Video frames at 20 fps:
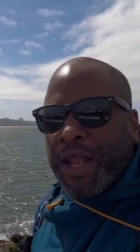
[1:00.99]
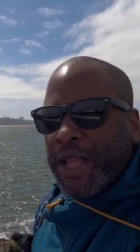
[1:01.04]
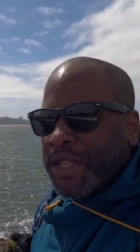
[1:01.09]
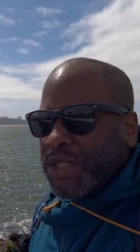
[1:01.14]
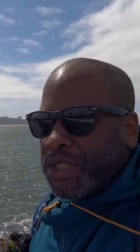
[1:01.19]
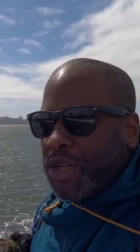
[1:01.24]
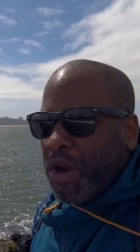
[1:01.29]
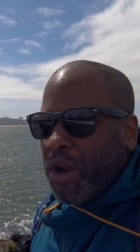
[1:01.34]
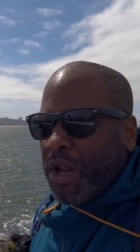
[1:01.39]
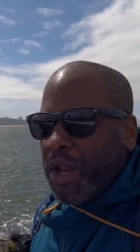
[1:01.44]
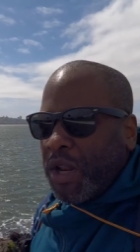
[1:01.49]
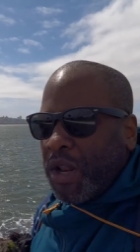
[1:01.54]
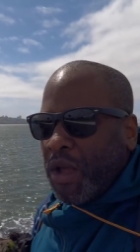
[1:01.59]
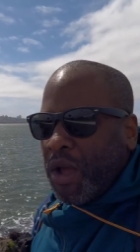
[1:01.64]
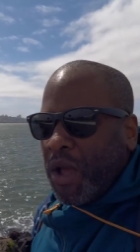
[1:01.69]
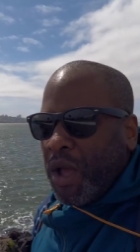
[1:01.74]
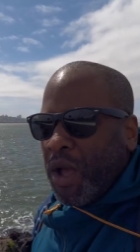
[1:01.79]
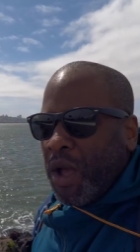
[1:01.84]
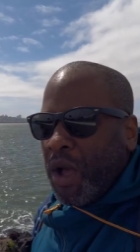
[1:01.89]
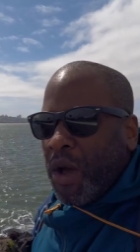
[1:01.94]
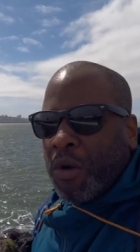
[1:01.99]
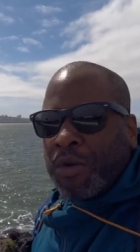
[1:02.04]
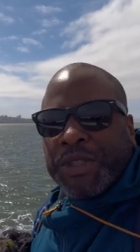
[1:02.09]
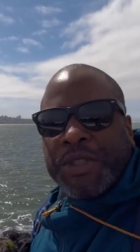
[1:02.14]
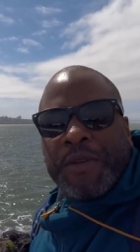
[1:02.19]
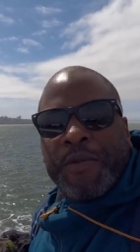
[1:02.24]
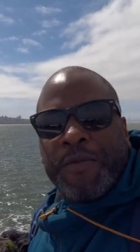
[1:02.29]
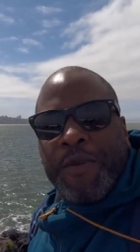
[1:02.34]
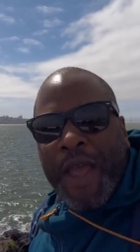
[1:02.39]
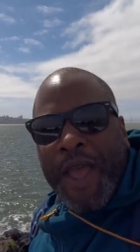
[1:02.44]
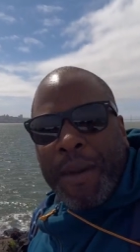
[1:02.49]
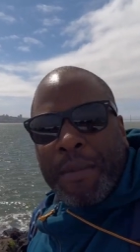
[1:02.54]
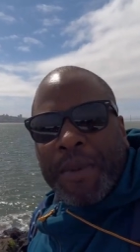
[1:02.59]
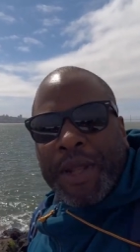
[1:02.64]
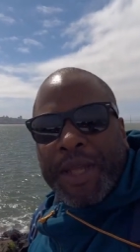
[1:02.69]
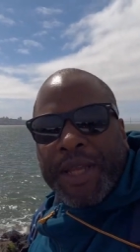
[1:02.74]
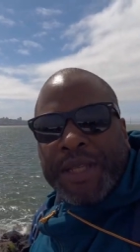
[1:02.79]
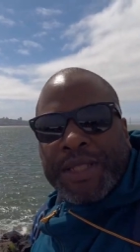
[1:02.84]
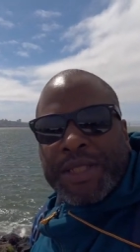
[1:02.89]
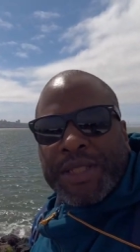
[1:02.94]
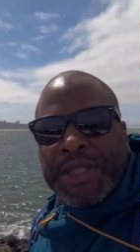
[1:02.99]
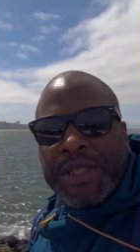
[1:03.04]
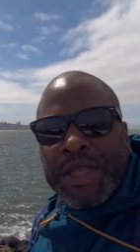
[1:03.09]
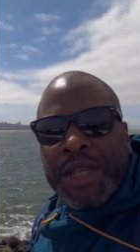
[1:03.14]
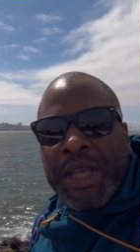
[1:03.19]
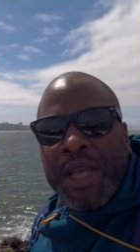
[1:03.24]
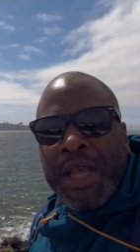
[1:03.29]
they started uh, hosting families.